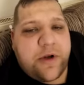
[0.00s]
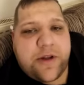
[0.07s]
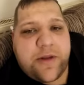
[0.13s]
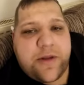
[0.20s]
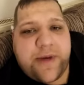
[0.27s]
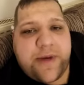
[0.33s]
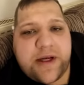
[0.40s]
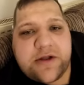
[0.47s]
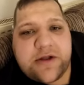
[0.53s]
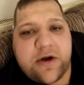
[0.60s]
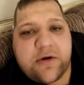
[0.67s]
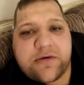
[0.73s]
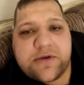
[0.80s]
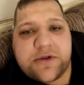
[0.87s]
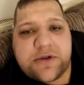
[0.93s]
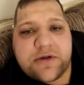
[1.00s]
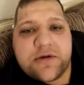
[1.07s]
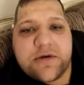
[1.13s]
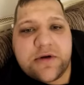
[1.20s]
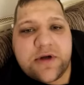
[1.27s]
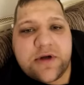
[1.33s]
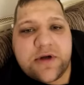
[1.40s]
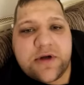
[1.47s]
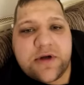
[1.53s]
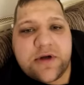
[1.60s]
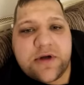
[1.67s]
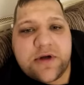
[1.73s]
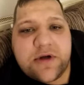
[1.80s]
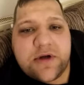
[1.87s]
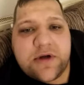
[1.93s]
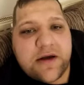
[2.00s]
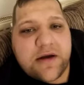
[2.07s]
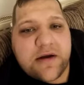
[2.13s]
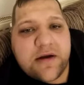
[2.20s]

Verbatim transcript: of the big dogs, if you like.